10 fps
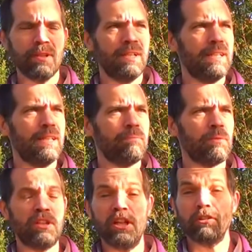
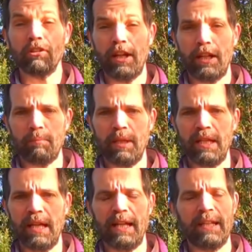It irritated me,
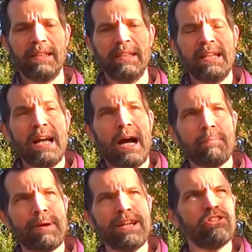and I
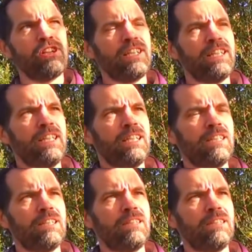basically